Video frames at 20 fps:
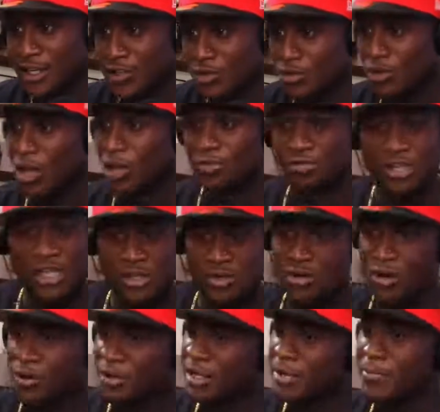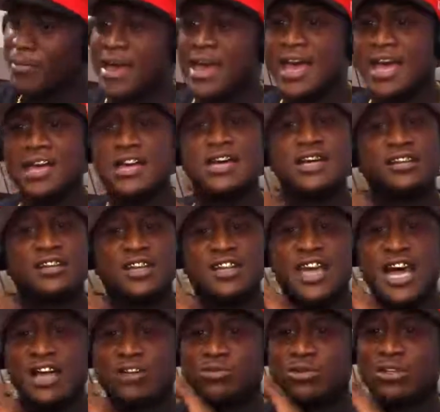You're gonna think you're gonna get mad. The
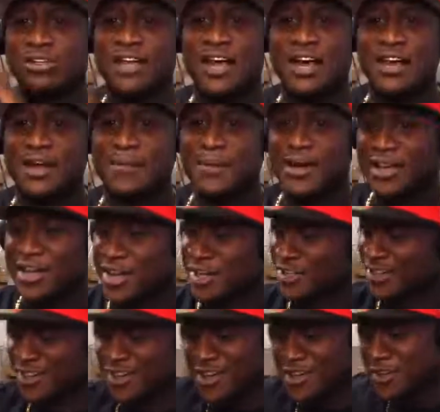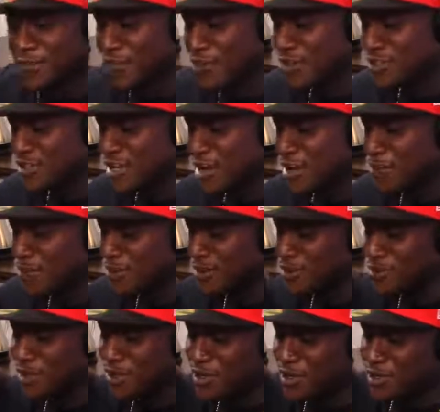natural thing, like my counselor says, the first thing a
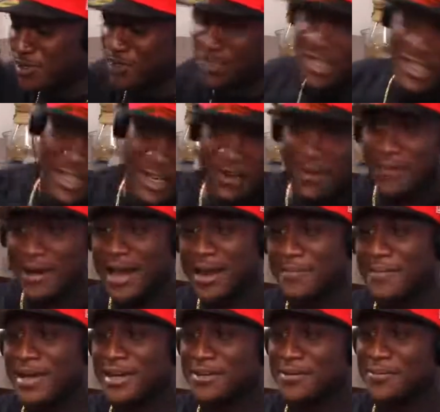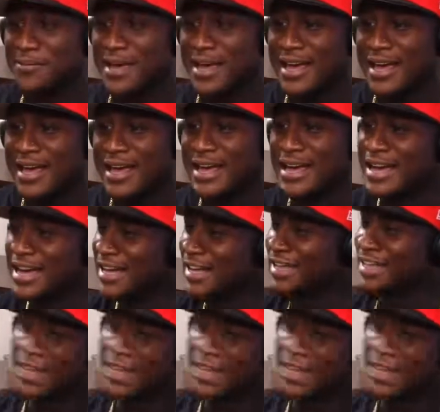person wanna do is kill everybody, make them mad, get